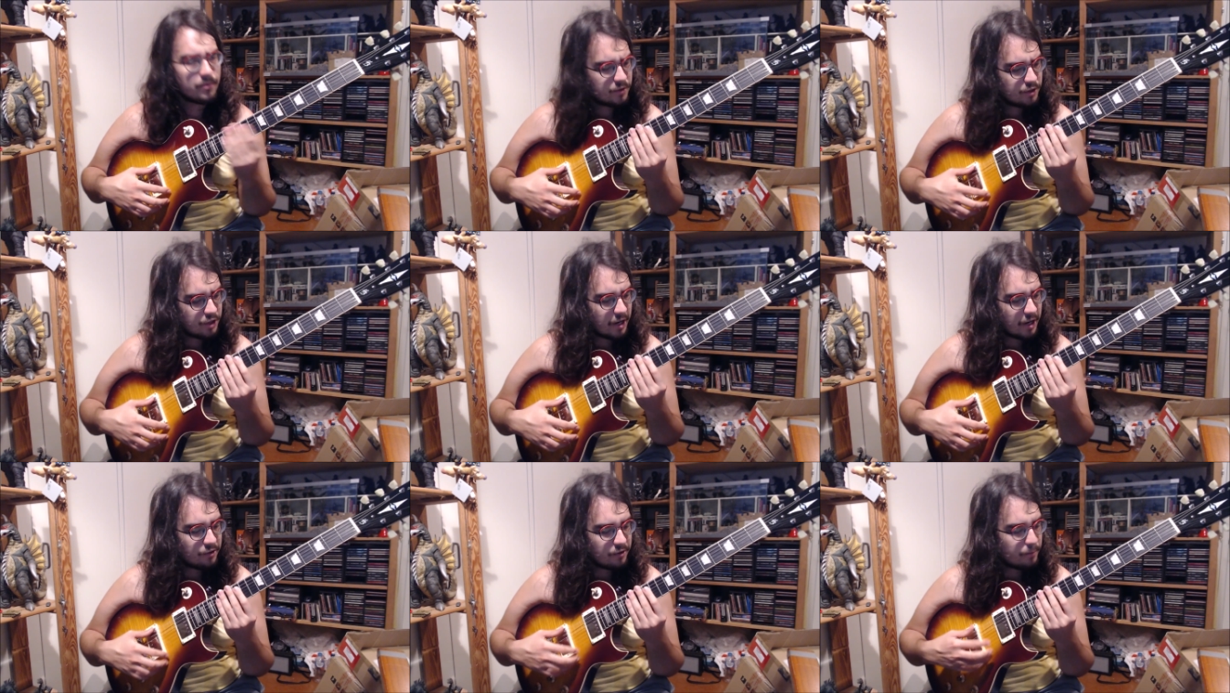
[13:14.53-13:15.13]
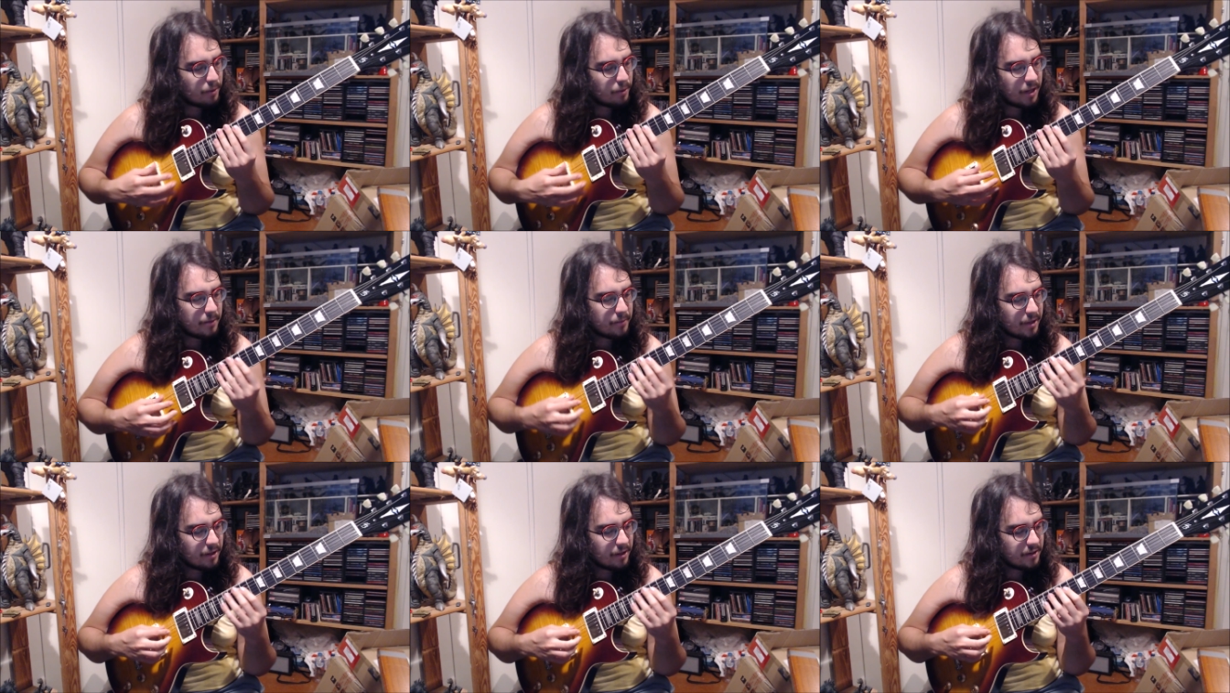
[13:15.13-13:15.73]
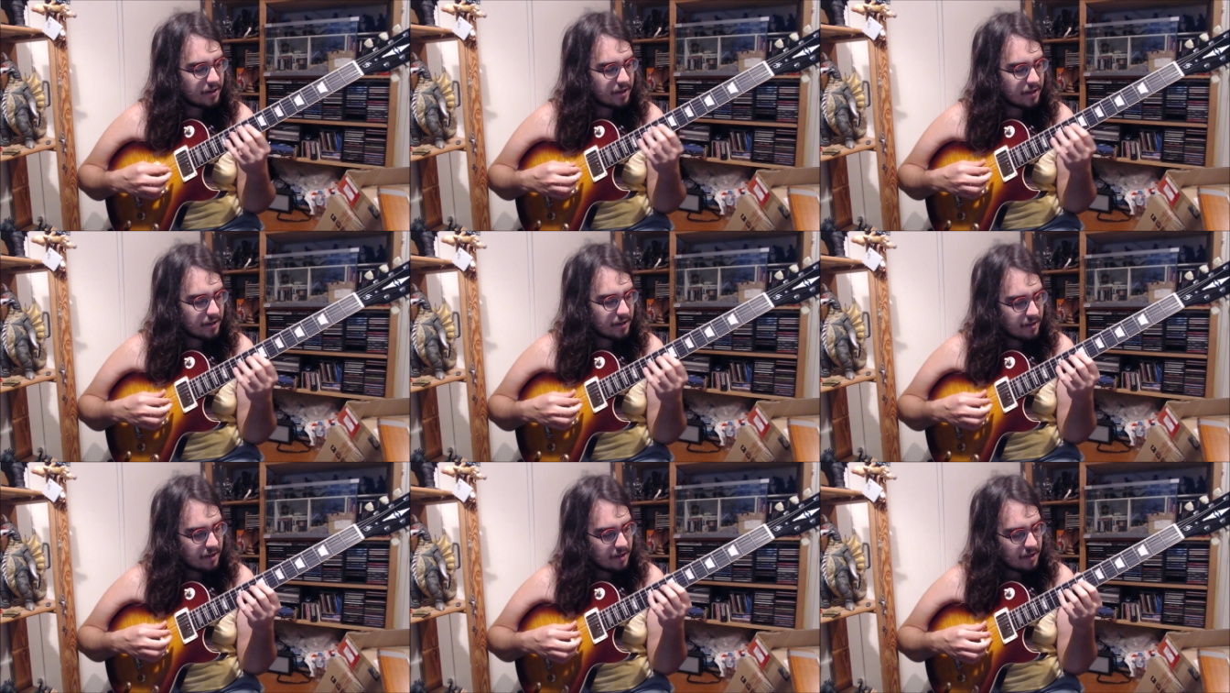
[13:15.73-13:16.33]
change the playability
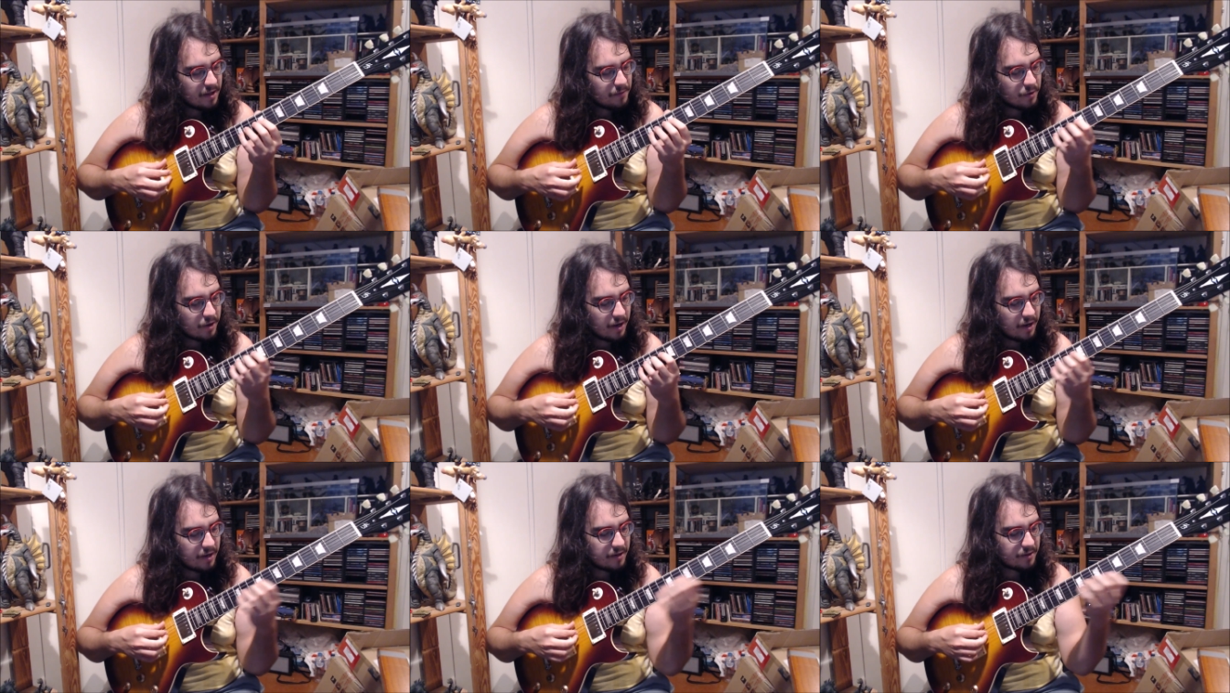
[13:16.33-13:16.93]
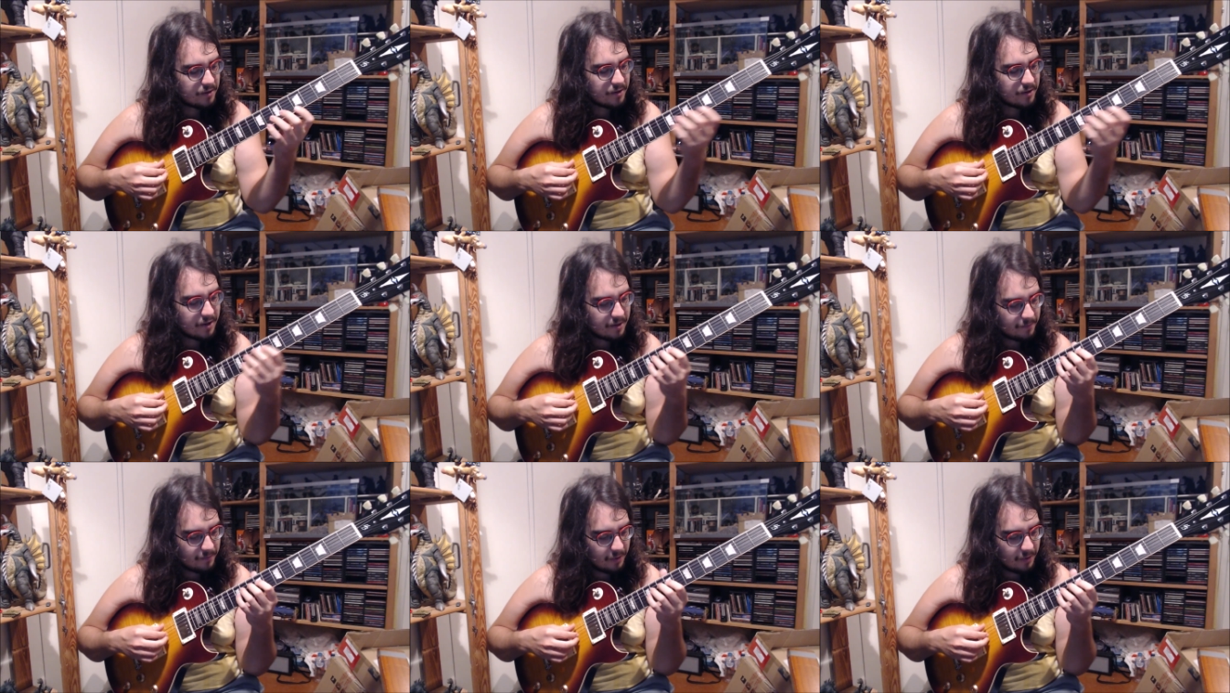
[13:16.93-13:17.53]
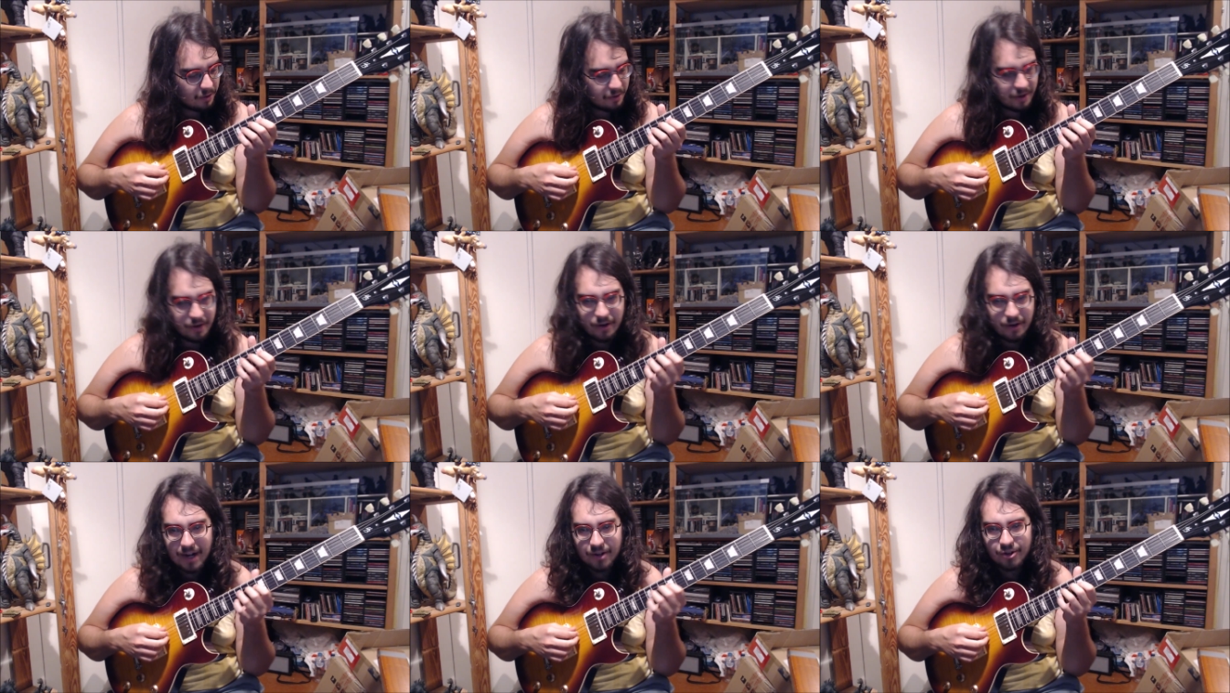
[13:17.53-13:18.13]
if you can't lower your
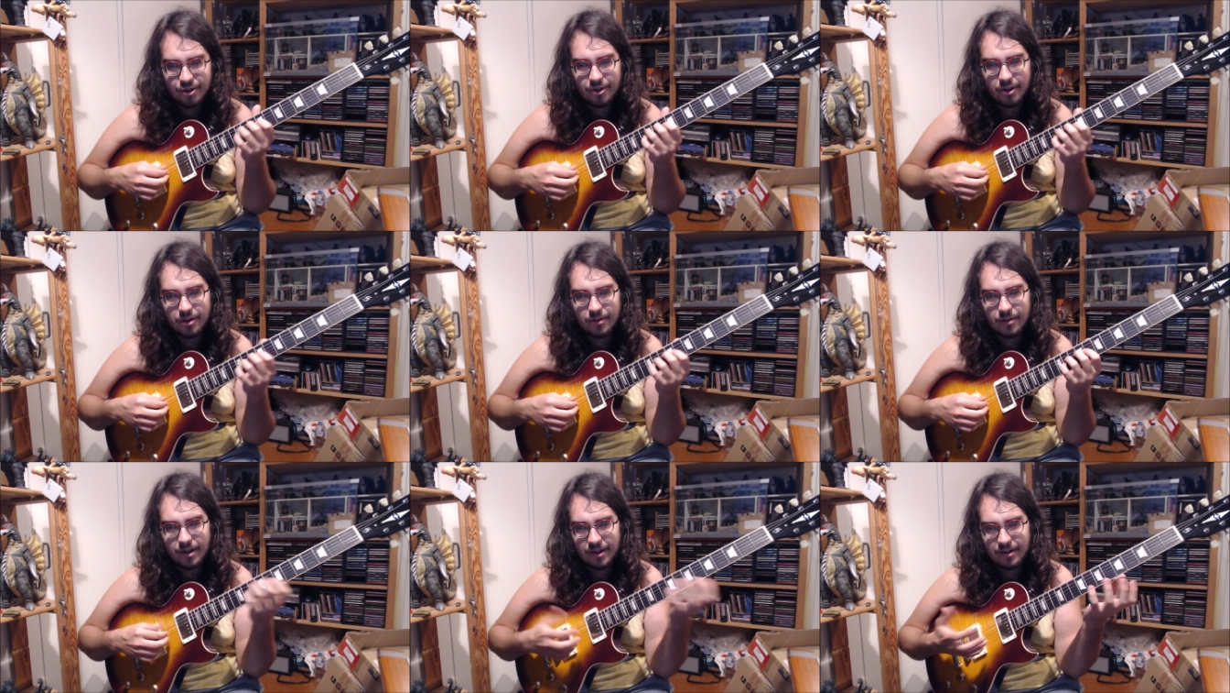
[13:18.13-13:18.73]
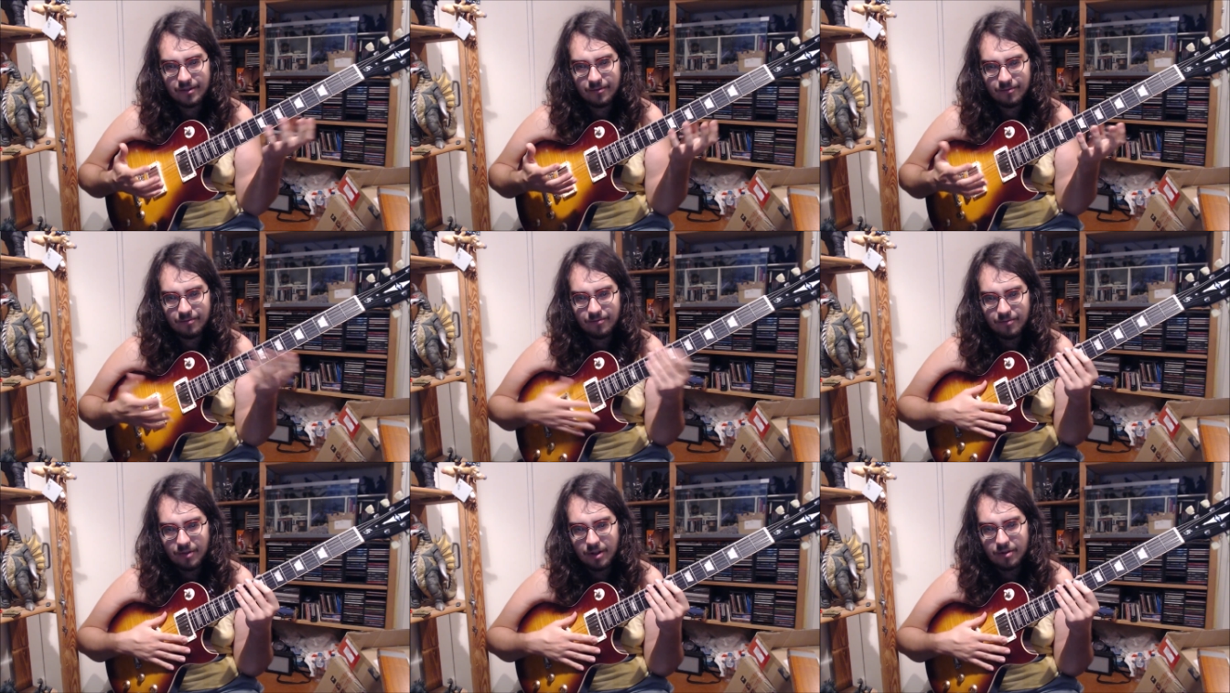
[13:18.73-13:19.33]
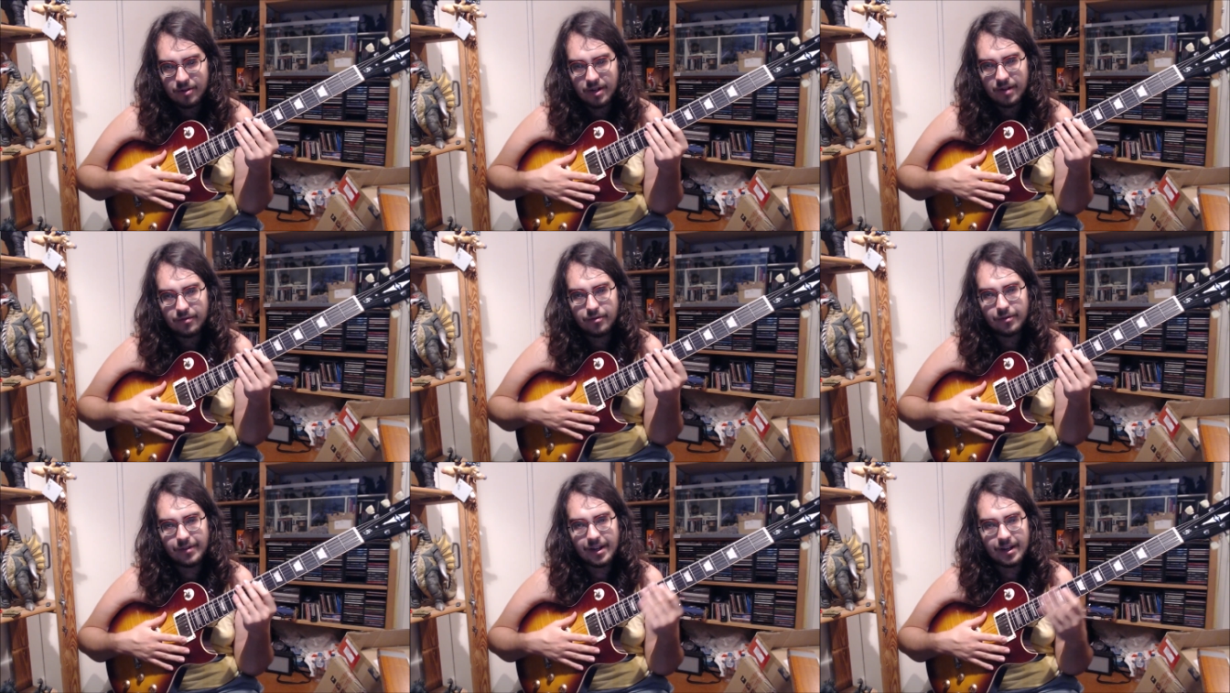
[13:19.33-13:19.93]
action low enough
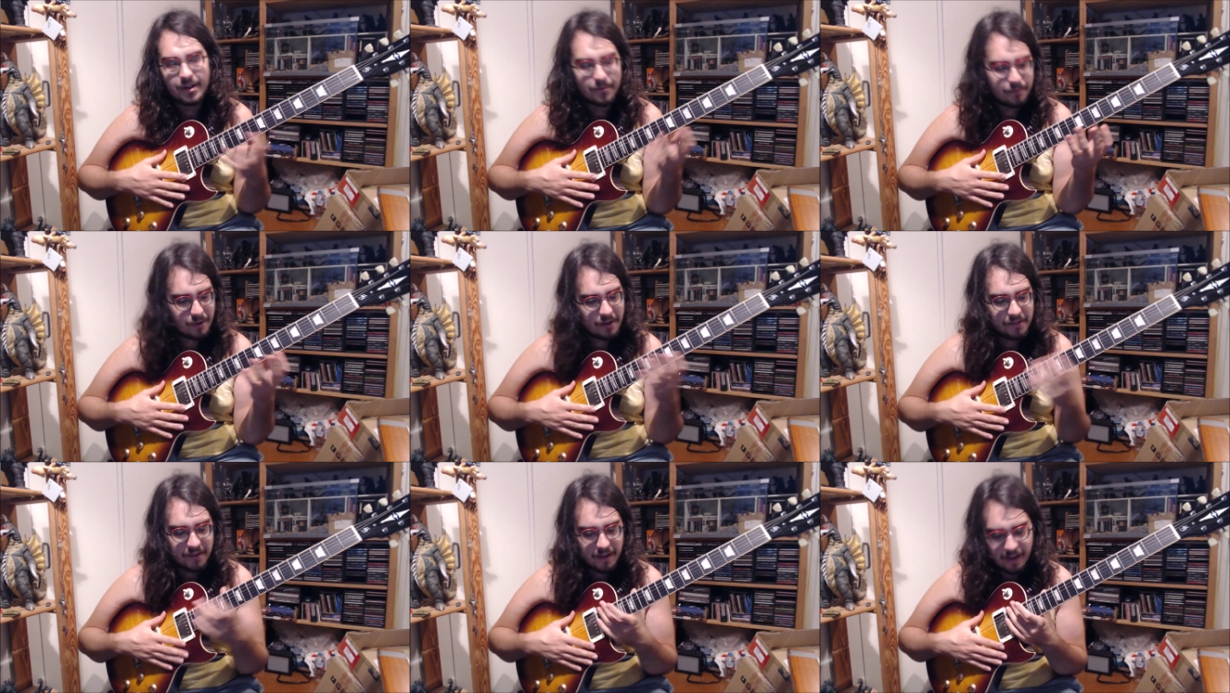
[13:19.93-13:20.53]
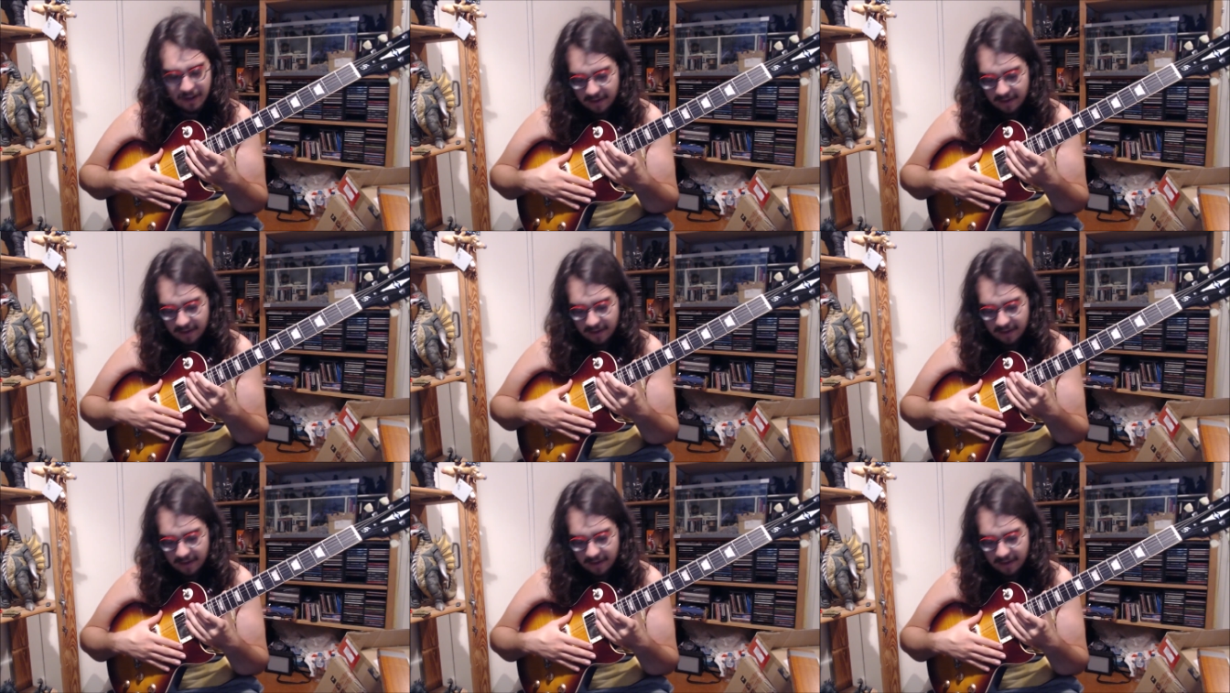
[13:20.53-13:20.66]
without it buzzing.